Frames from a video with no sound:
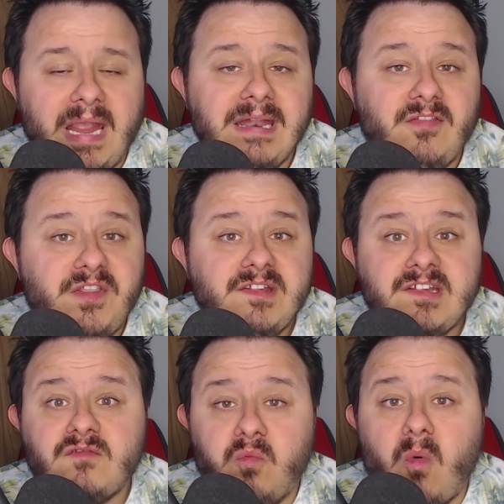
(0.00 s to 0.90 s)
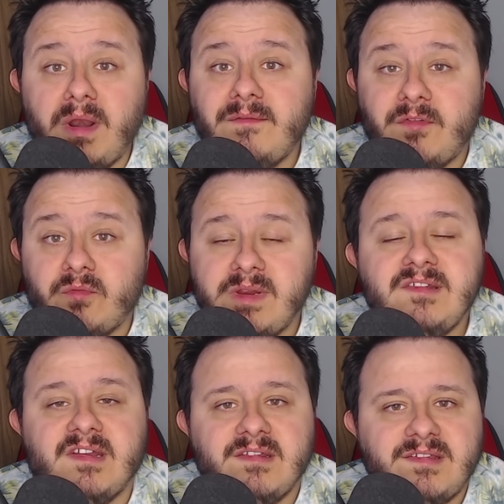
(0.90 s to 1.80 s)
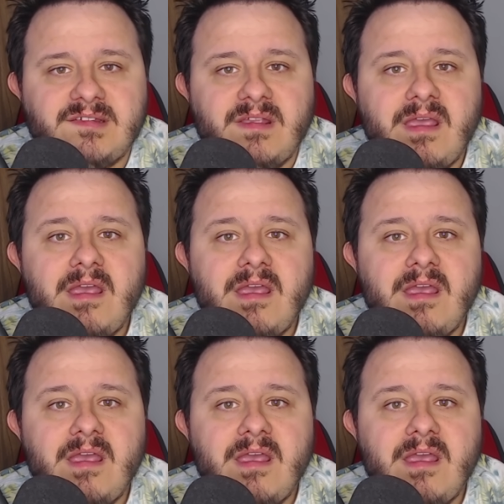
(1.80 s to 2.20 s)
and this is one of the reasons